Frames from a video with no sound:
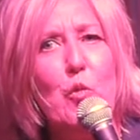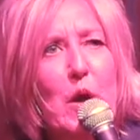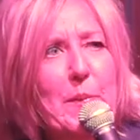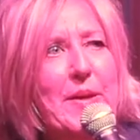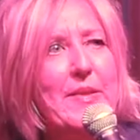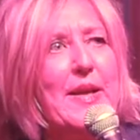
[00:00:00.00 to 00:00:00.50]

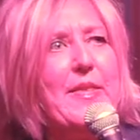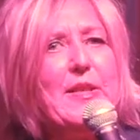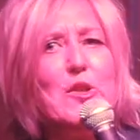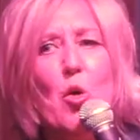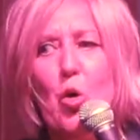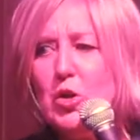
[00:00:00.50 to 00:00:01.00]
women, like
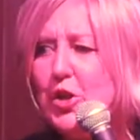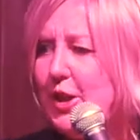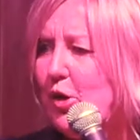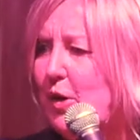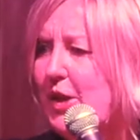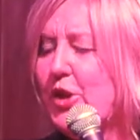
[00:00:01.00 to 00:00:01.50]
this whole
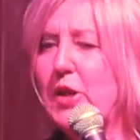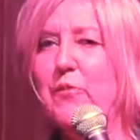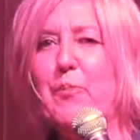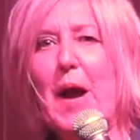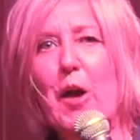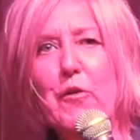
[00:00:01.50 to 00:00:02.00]
generation
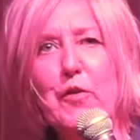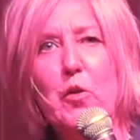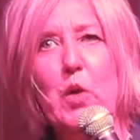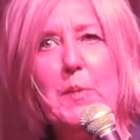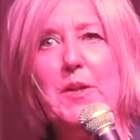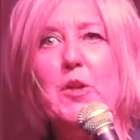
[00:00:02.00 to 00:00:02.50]
of
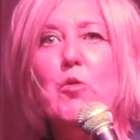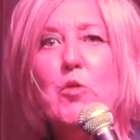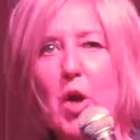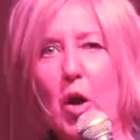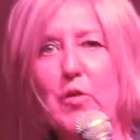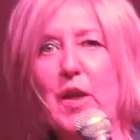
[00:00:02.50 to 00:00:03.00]
powerful women who
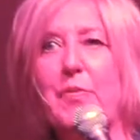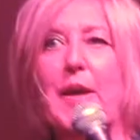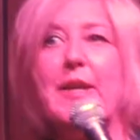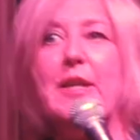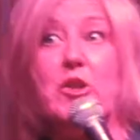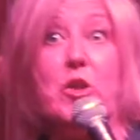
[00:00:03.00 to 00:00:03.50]
know that
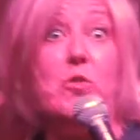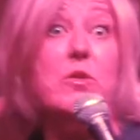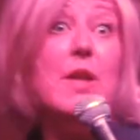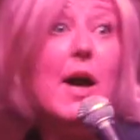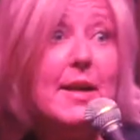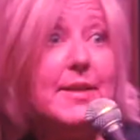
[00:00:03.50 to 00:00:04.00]
they can
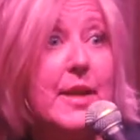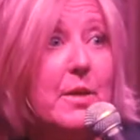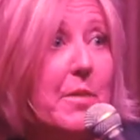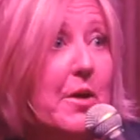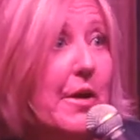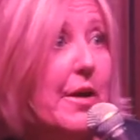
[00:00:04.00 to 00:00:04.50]
choose not to
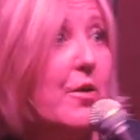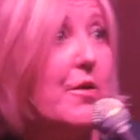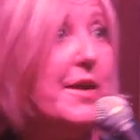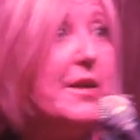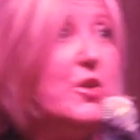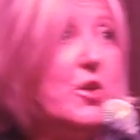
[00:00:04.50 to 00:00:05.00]
get married or
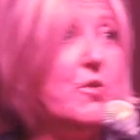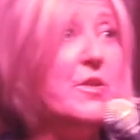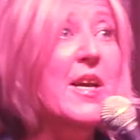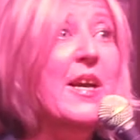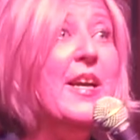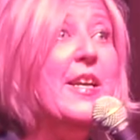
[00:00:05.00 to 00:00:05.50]
they can
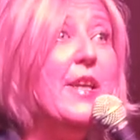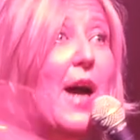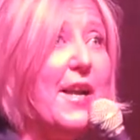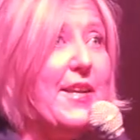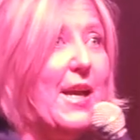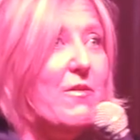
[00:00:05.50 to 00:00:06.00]
choose
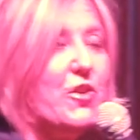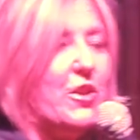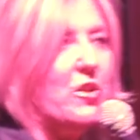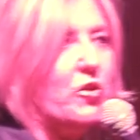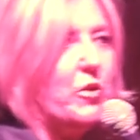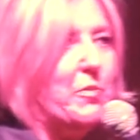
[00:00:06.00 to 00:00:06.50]
not to have
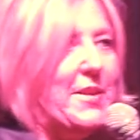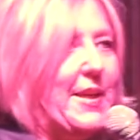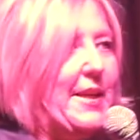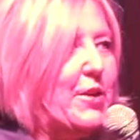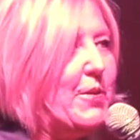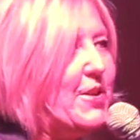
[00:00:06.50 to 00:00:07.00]
children, but
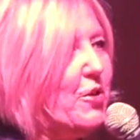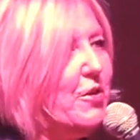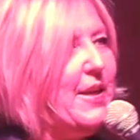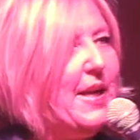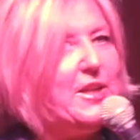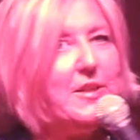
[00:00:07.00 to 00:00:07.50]
they get to a
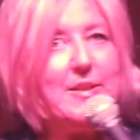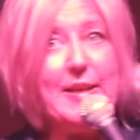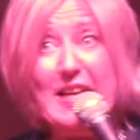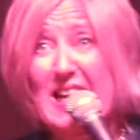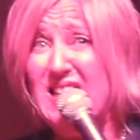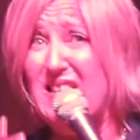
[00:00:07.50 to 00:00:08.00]
certain age and it's
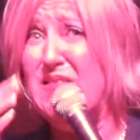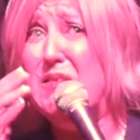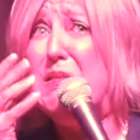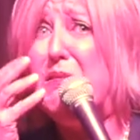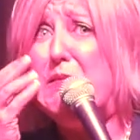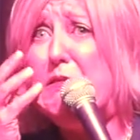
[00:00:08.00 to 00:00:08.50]
like,
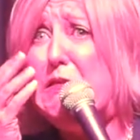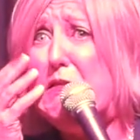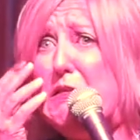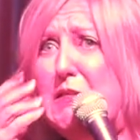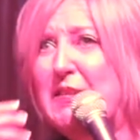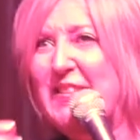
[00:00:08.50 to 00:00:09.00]

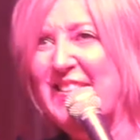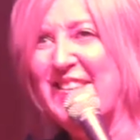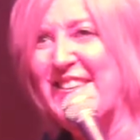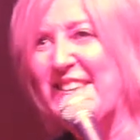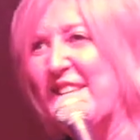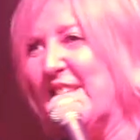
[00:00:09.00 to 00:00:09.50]
ah.
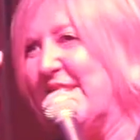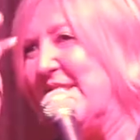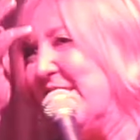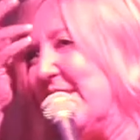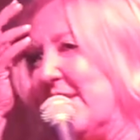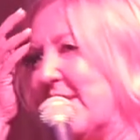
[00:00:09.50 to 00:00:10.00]

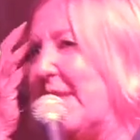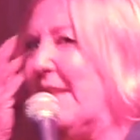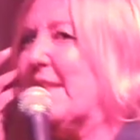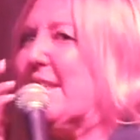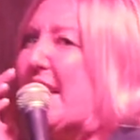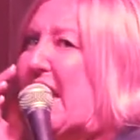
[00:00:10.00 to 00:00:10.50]

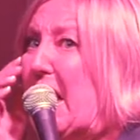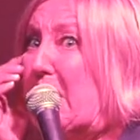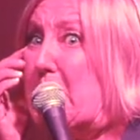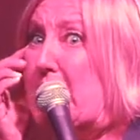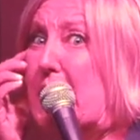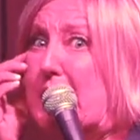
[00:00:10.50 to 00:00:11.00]
Suddenly it's like, I'm
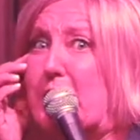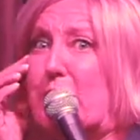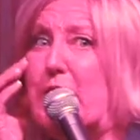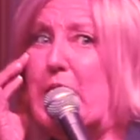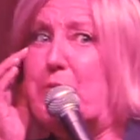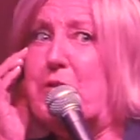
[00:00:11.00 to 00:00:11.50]
not
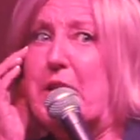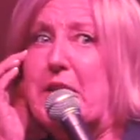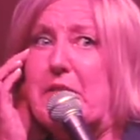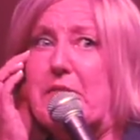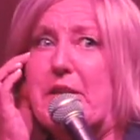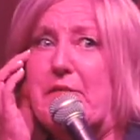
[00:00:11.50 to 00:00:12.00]

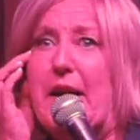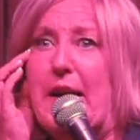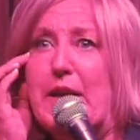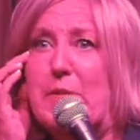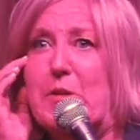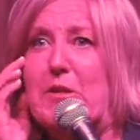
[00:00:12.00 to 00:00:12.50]
reproductively
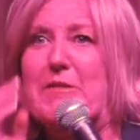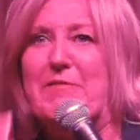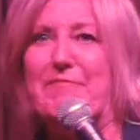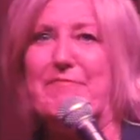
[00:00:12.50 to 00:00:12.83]
viable.